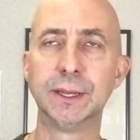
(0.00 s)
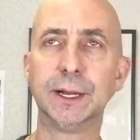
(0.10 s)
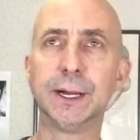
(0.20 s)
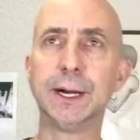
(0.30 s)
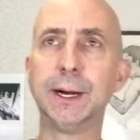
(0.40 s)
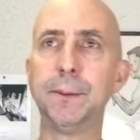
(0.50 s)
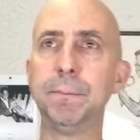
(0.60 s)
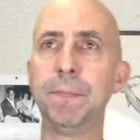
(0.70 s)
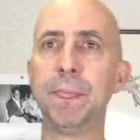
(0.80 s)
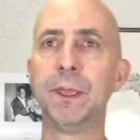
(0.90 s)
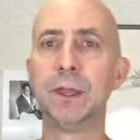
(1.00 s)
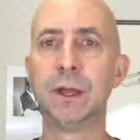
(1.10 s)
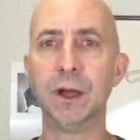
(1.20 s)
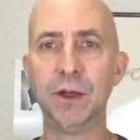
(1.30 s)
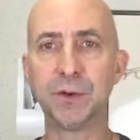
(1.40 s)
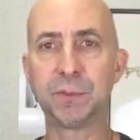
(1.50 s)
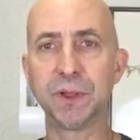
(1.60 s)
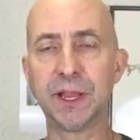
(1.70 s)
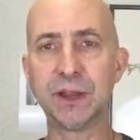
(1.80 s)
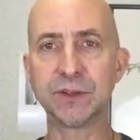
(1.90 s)
Other
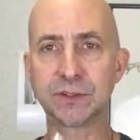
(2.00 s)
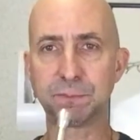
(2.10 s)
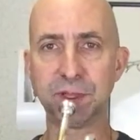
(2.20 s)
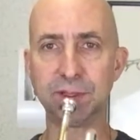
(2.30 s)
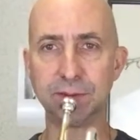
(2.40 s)
players play